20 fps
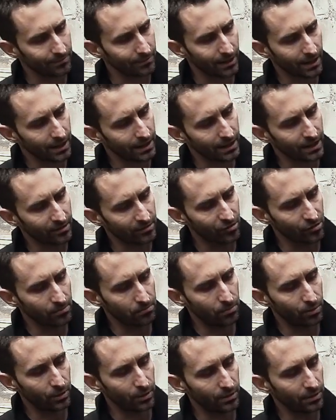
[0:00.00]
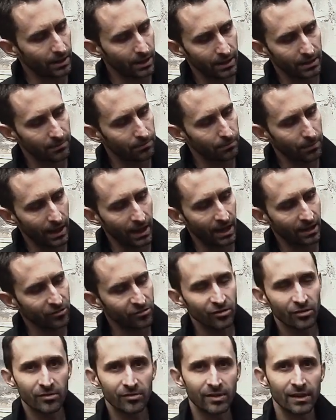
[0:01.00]
I guess you can put like
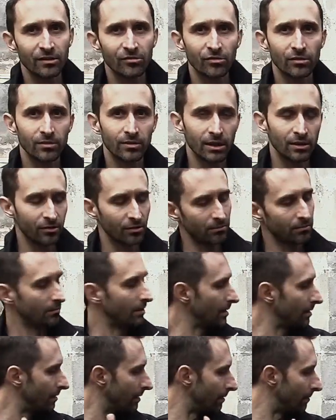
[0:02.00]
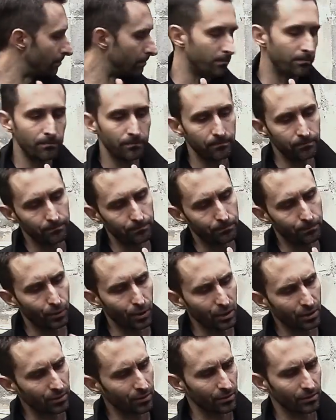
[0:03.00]
patches. They in the
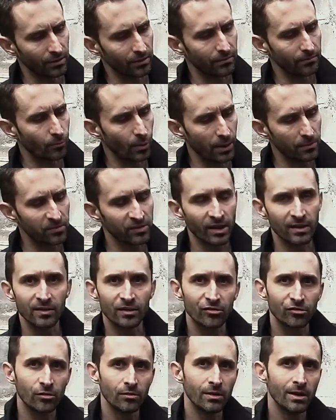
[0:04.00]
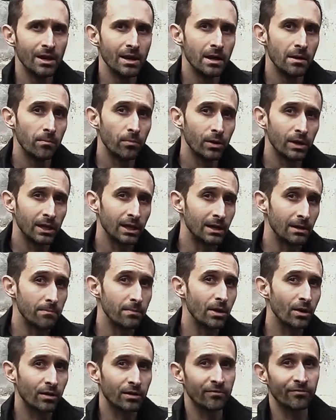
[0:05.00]
book or the website they showed putting an
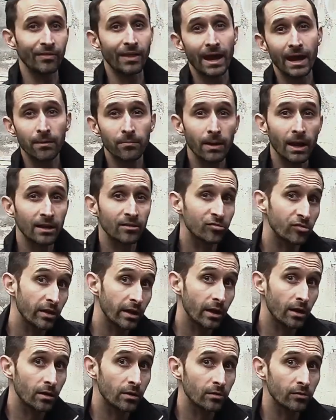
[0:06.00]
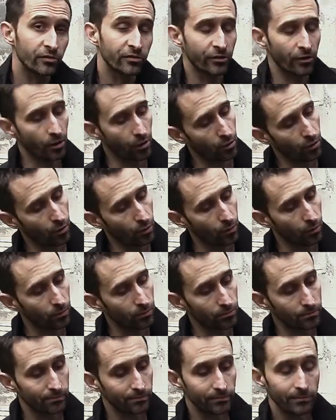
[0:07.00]
American flag patch there, so
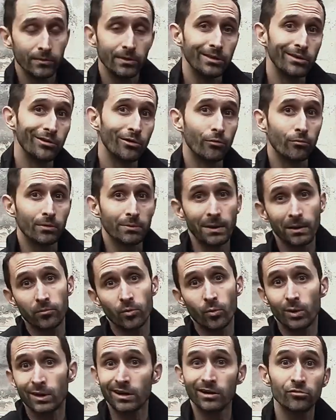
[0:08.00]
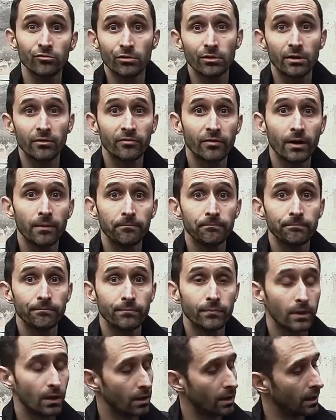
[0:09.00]
you'll remember what country you're from,
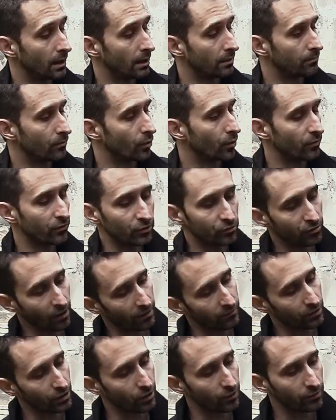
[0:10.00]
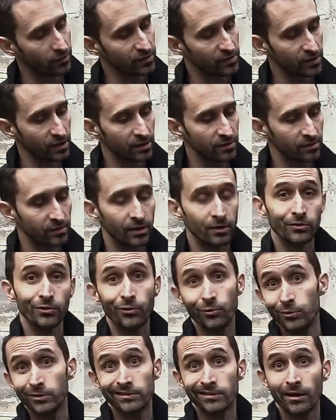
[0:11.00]
or if you're traveling overseas, they'll know
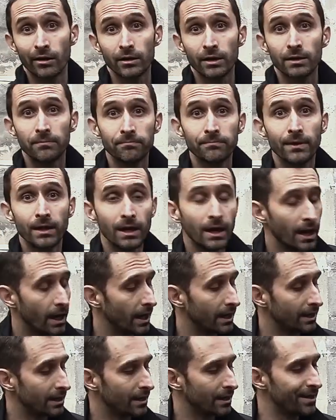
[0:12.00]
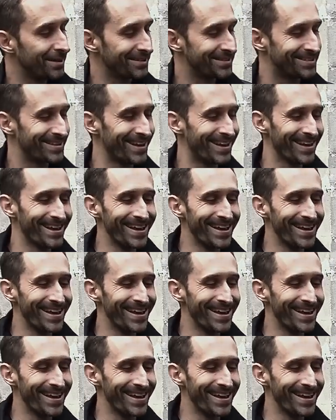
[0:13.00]
who to target, I guess.